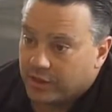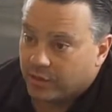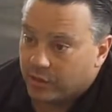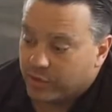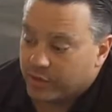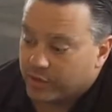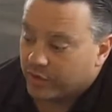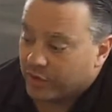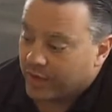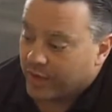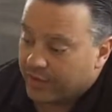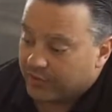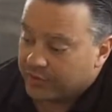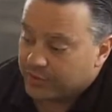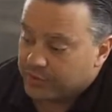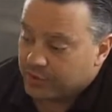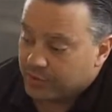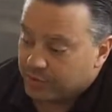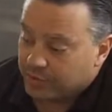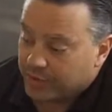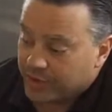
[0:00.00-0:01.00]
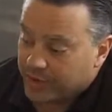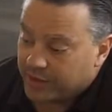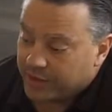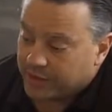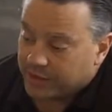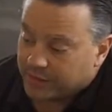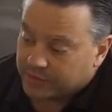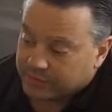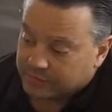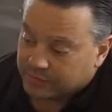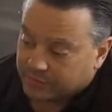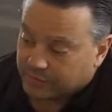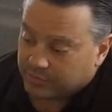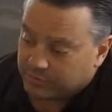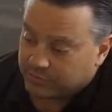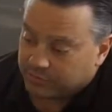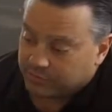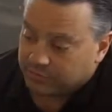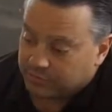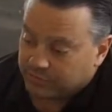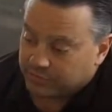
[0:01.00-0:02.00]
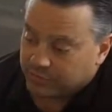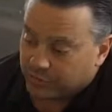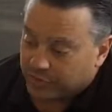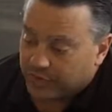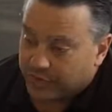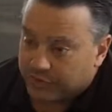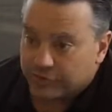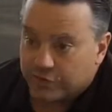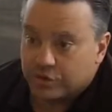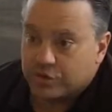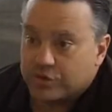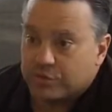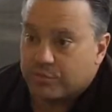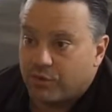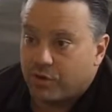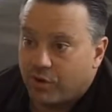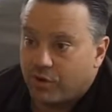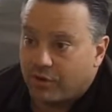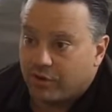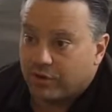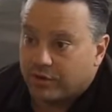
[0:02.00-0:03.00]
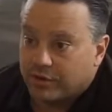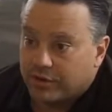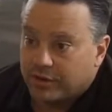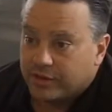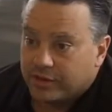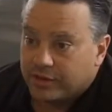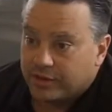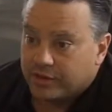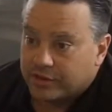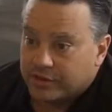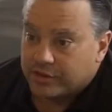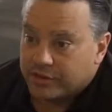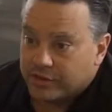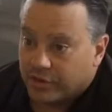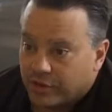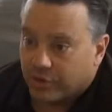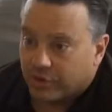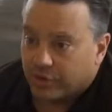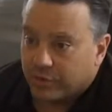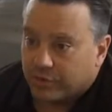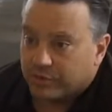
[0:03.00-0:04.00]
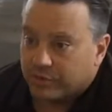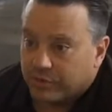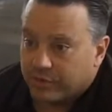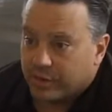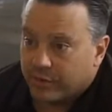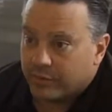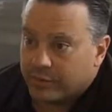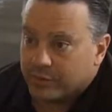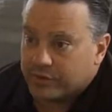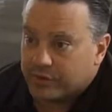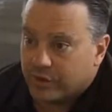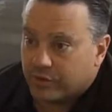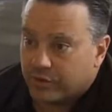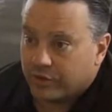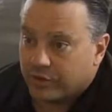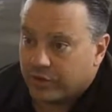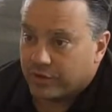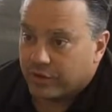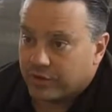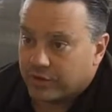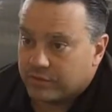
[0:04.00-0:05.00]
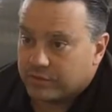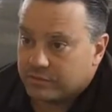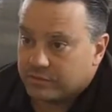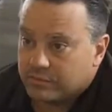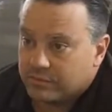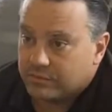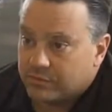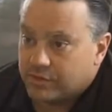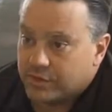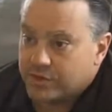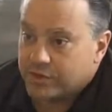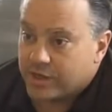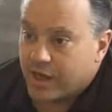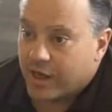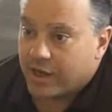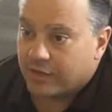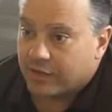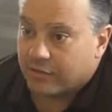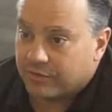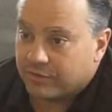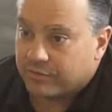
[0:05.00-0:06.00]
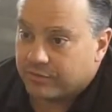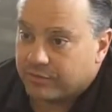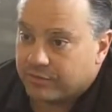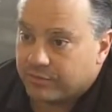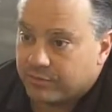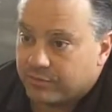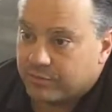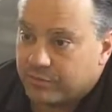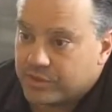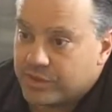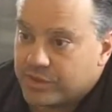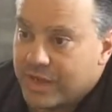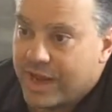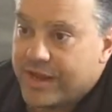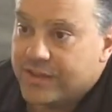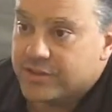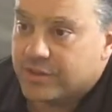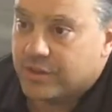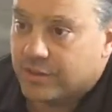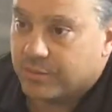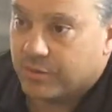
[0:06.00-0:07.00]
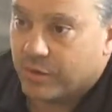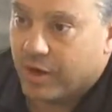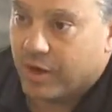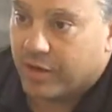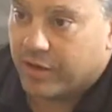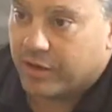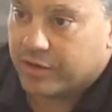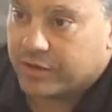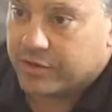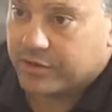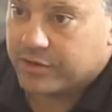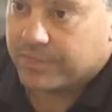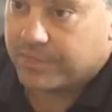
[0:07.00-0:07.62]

We couldn't have it too big, couldn't have it too small. So that was all in the design of the size of the product.